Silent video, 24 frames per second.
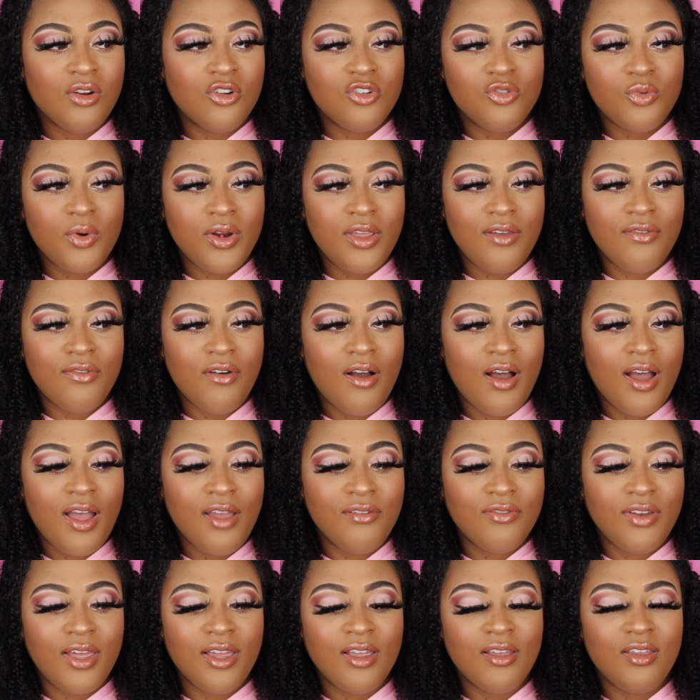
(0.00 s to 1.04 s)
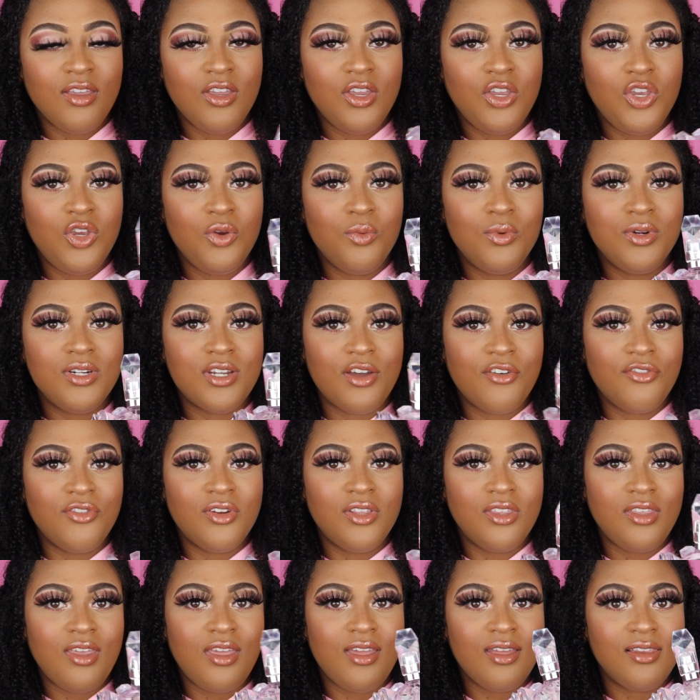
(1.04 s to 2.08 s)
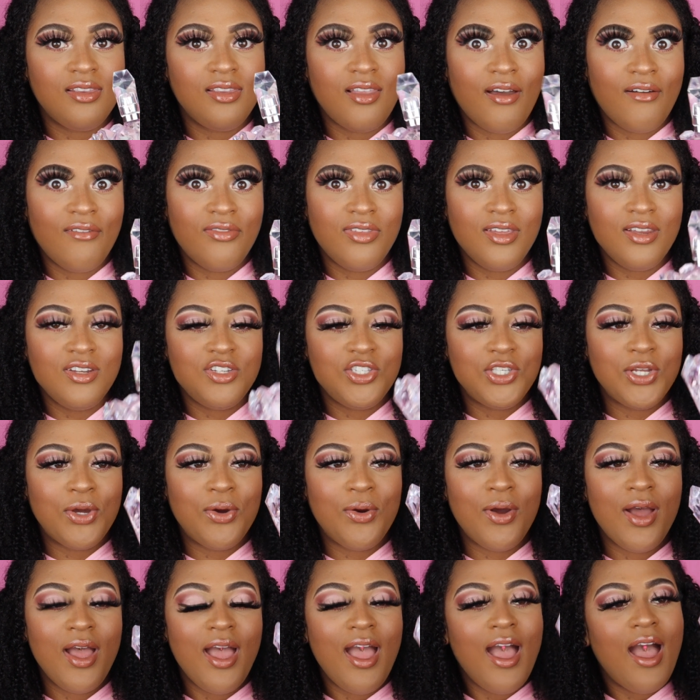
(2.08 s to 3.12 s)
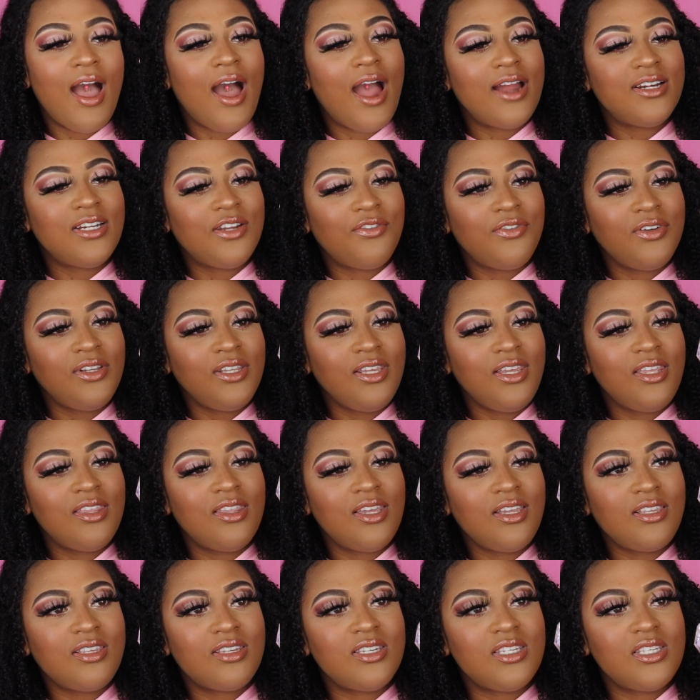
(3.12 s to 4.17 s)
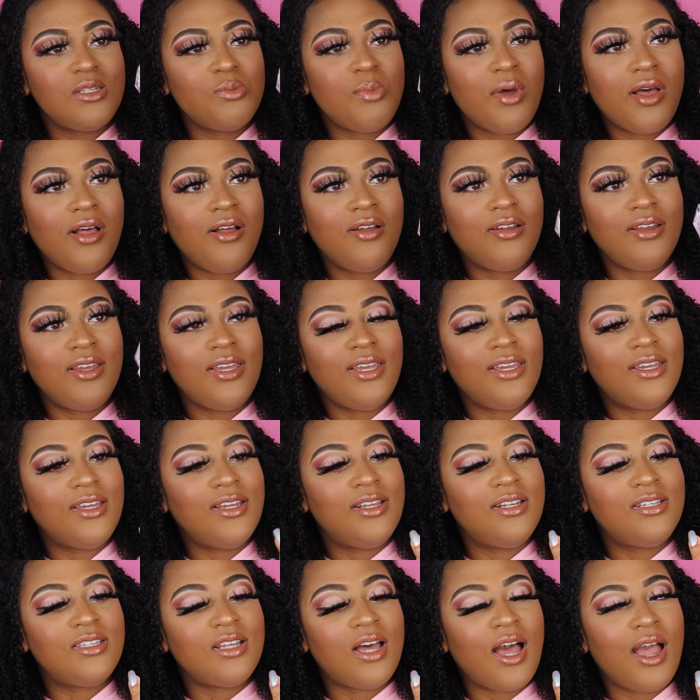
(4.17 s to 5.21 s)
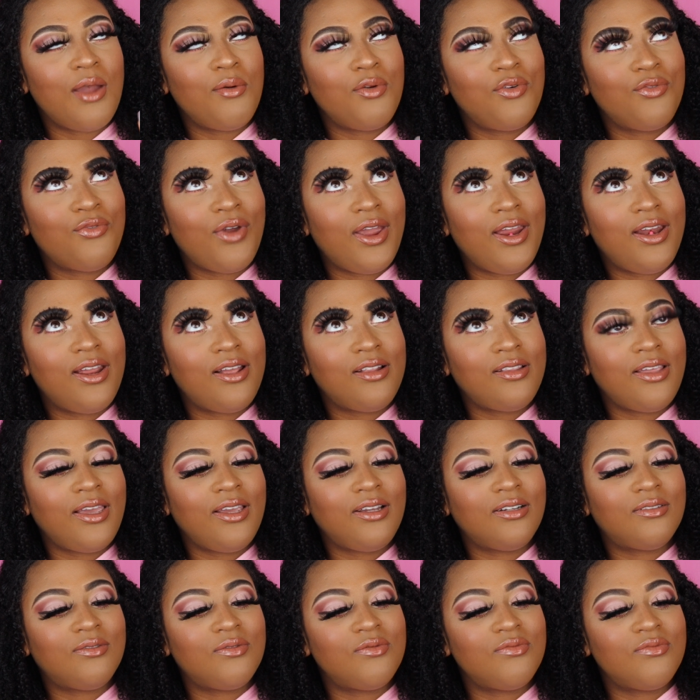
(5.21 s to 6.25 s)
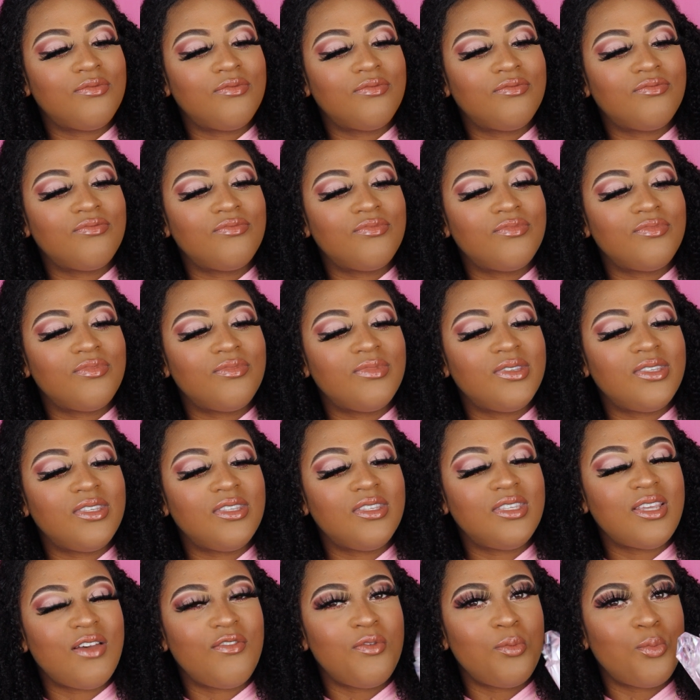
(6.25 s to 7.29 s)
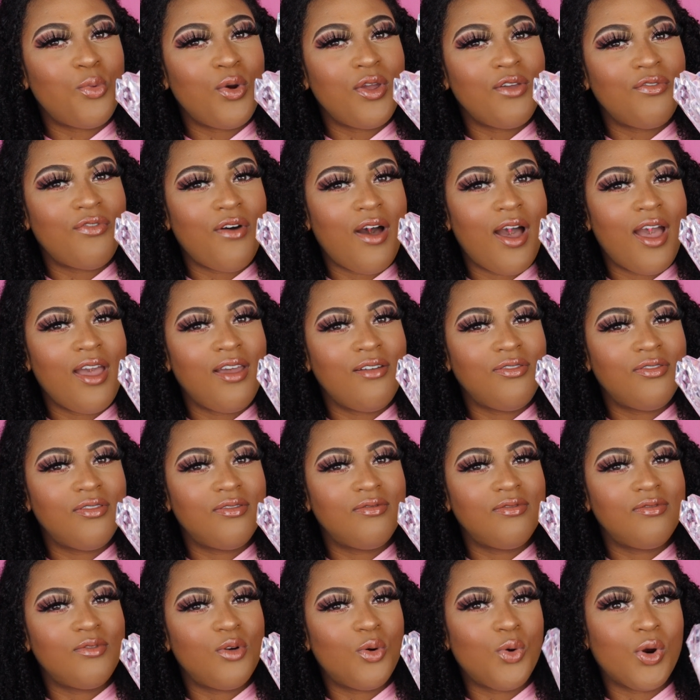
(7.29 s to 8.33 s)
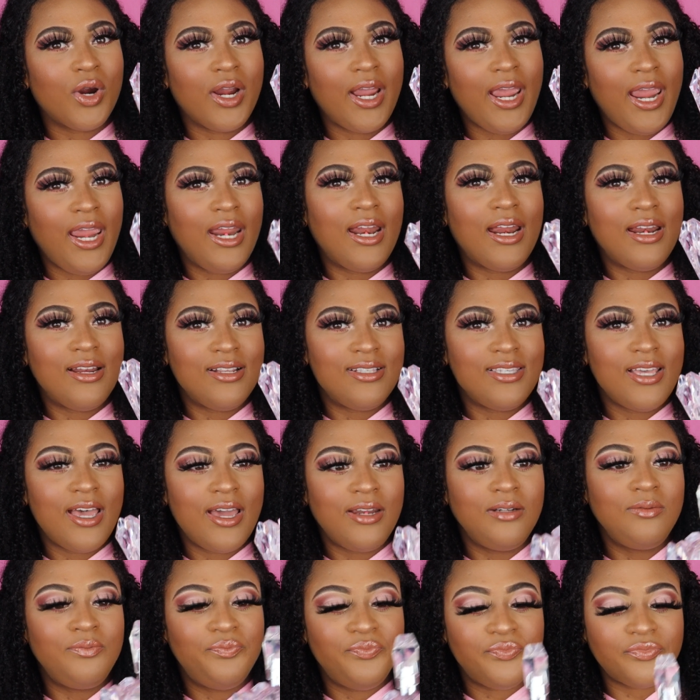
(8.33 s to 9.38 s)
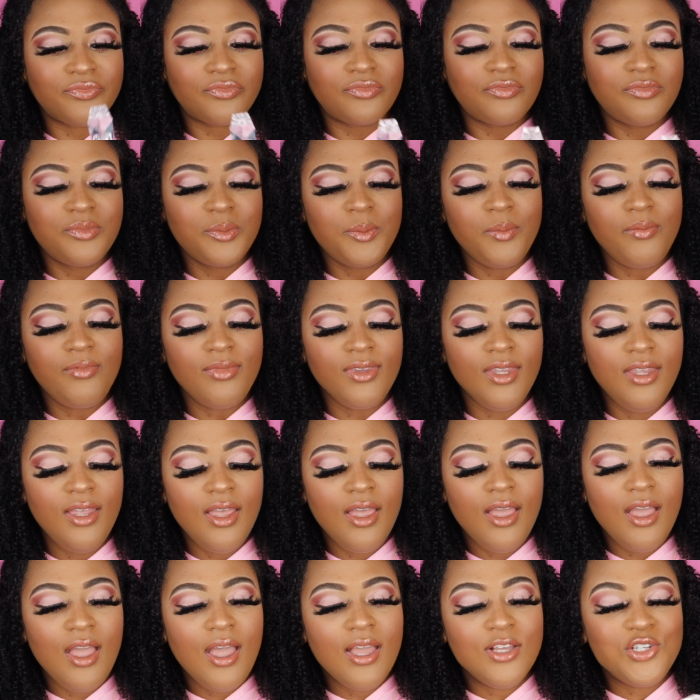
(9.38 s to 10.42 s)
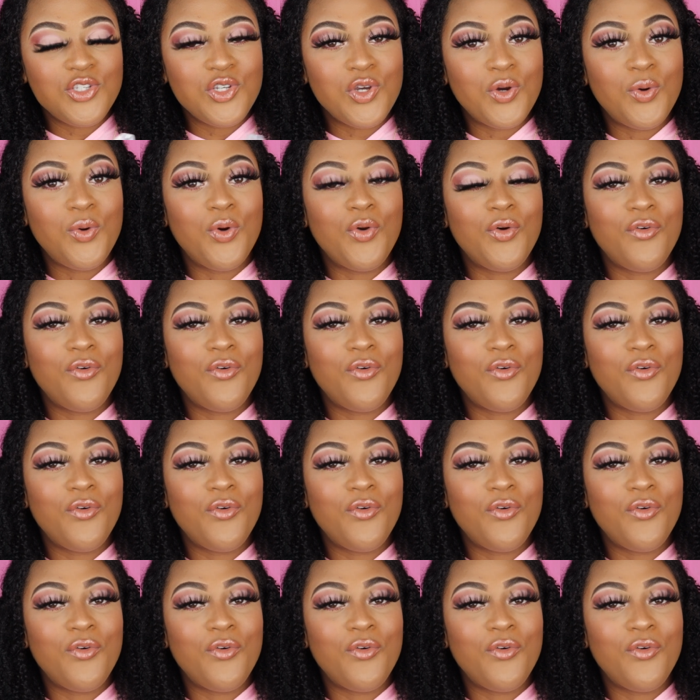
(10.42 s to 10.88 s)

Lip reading: or 25, like you would definitely love this. So I definitely think the smell is, I would rate it like 7.5 or 8 out of 10. So